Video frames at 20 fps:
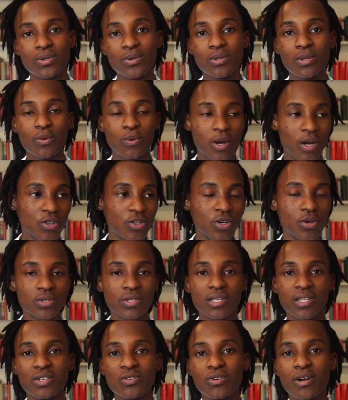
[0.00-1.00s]
They were using
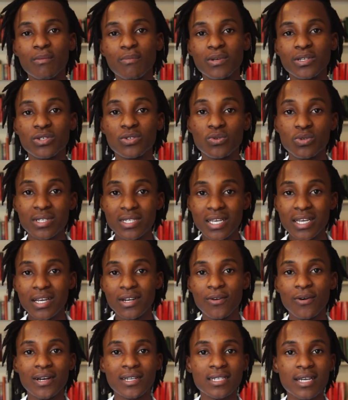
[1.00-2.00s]
the trumpets to
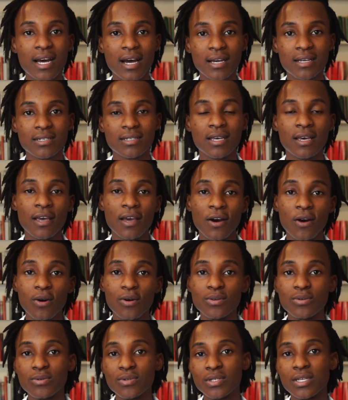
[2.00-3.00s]
signal attacks or
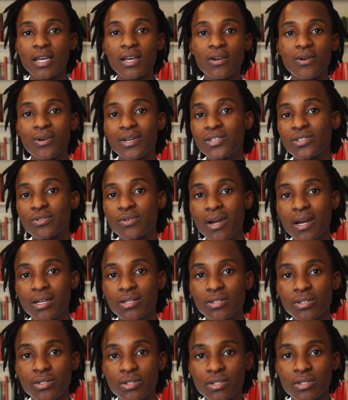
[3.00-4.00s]
to signal
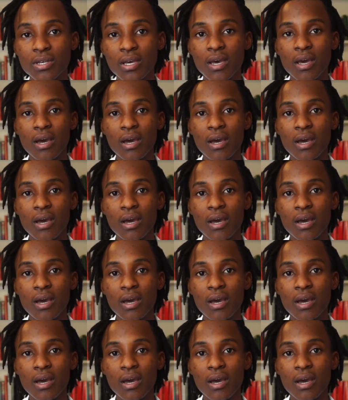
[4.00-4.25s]
instructions.